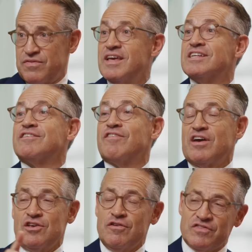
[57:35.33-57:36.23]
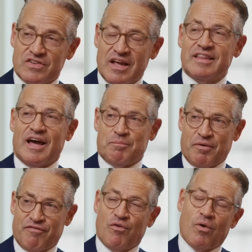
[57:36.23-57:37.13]
It's a ve- you've said that
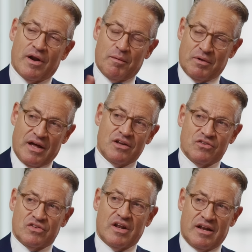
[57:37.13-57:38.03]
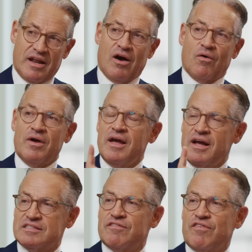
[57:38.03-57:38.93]
before, and I'm glad you said it now.
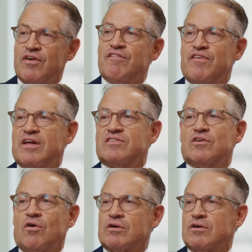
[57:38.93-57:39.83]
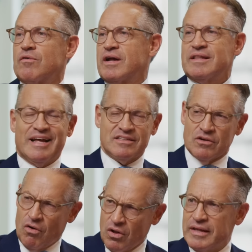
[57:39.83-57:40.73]
It's a very fancy autocorrect. That's
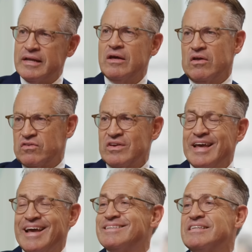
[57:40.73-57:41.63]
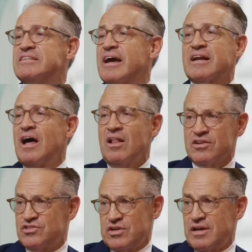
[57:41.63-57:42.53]
all it is. It's a
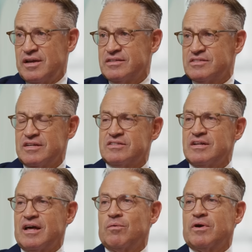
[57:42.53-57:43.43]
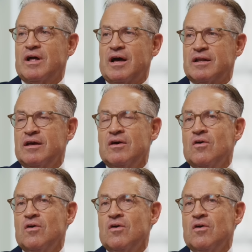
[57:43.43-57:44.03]
technology. It's right. it's not we're not